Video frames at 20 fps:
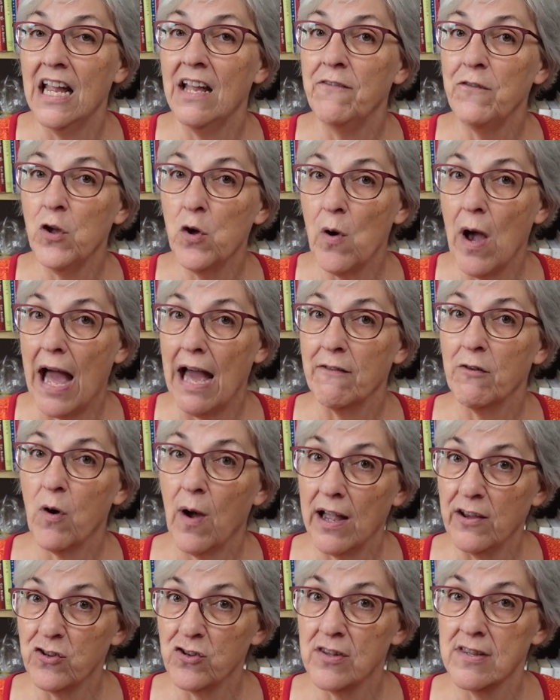if you have
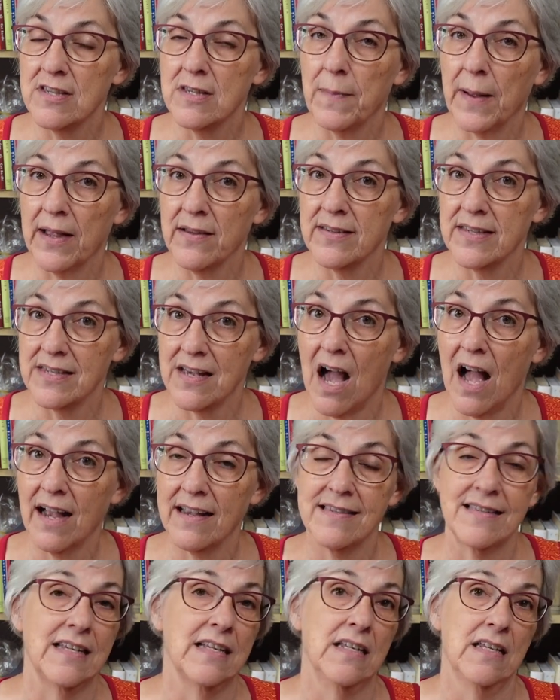questions about
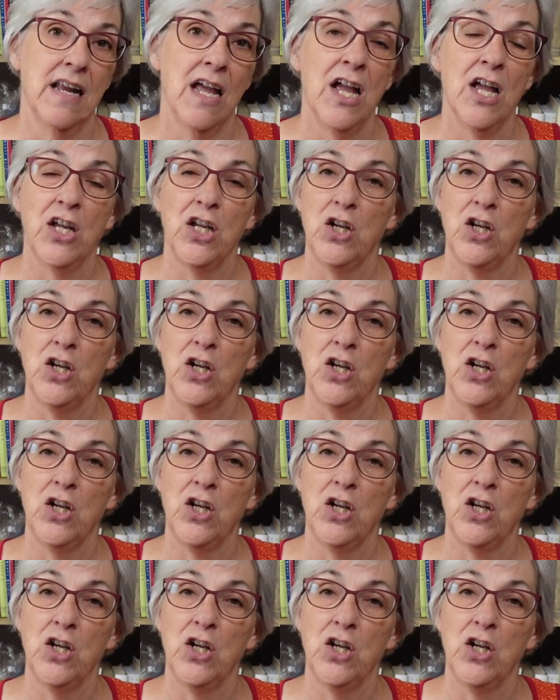socks and